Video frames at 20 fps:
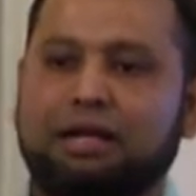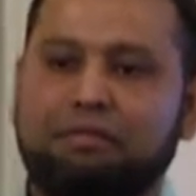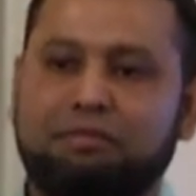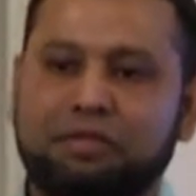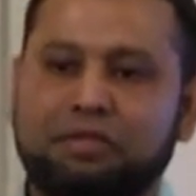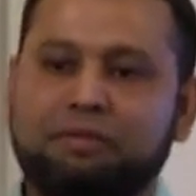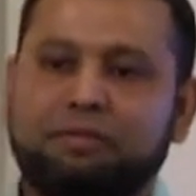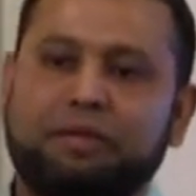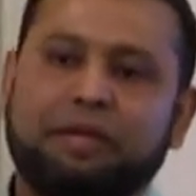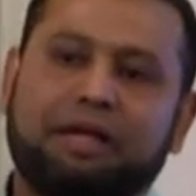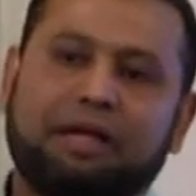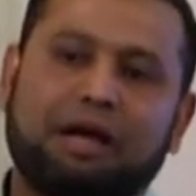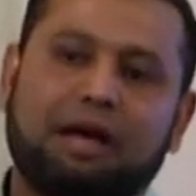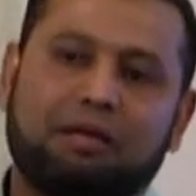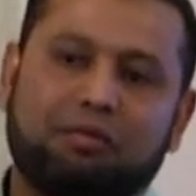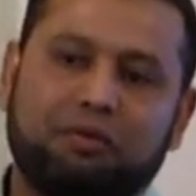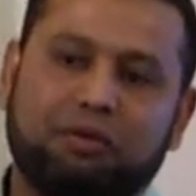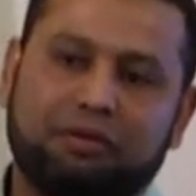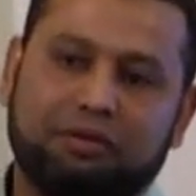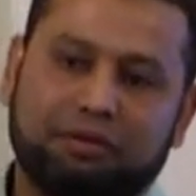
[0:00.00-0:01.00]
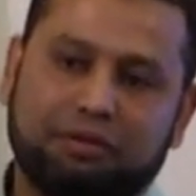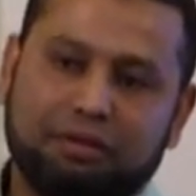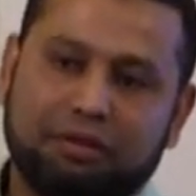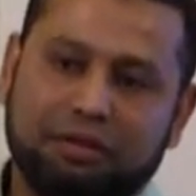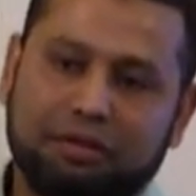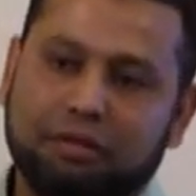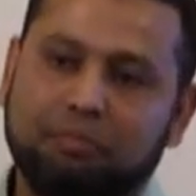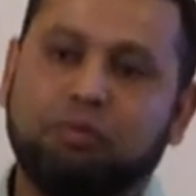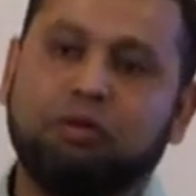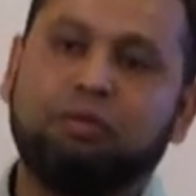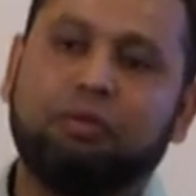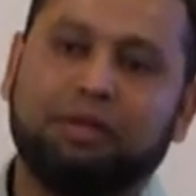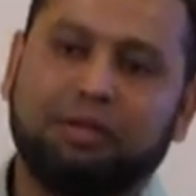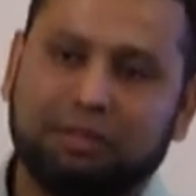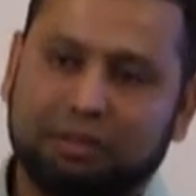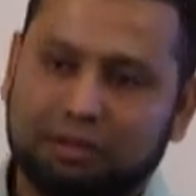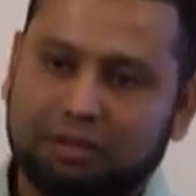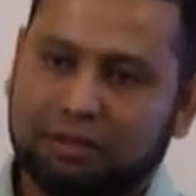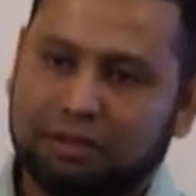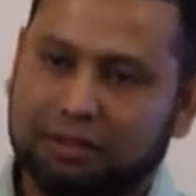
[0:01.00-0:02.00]
atmospheric carbon
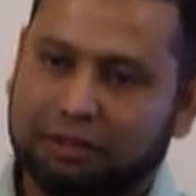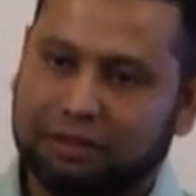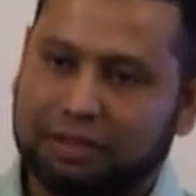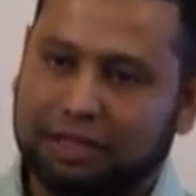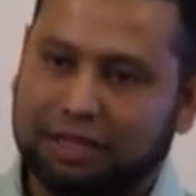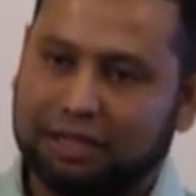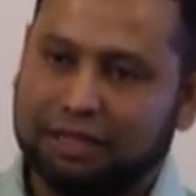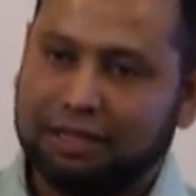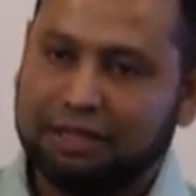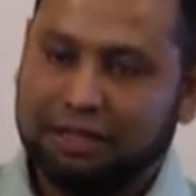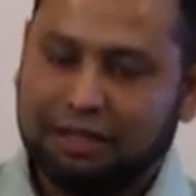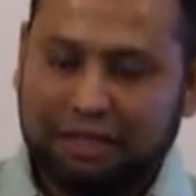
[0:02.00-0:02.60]
removal, okay?